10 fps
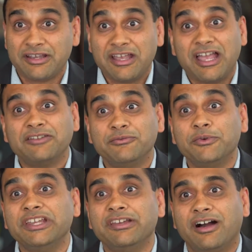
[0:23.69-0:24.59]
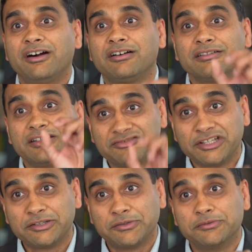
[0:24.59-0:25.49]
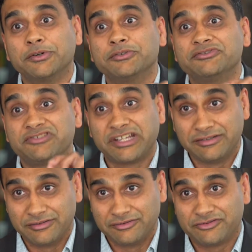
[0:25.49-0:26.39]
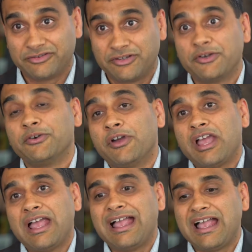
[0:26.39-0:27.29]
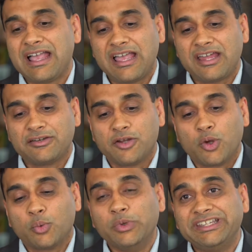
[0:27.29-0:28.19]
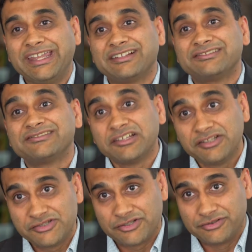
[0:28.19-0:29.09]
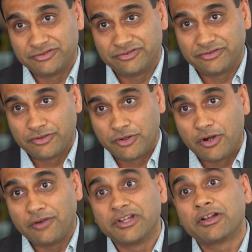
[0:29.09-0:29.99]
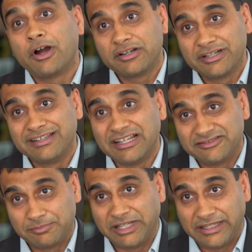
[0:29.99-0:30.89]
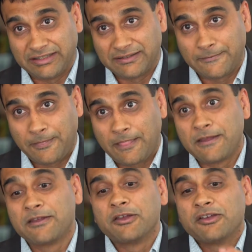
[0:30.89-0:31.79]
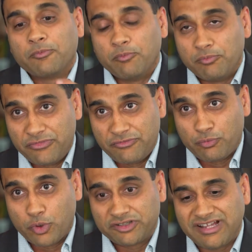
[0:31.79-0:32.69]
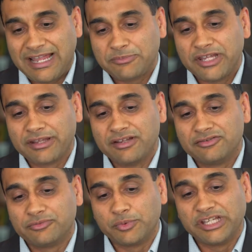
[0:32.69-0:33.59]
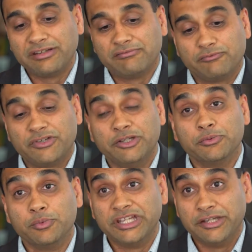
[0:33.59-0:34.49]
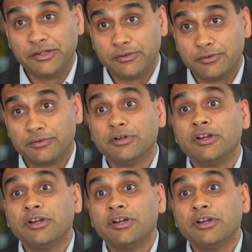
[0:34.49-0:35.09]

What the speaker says: And we are listening to those signals and we take signatures of the content that's playing. What's happening is we do video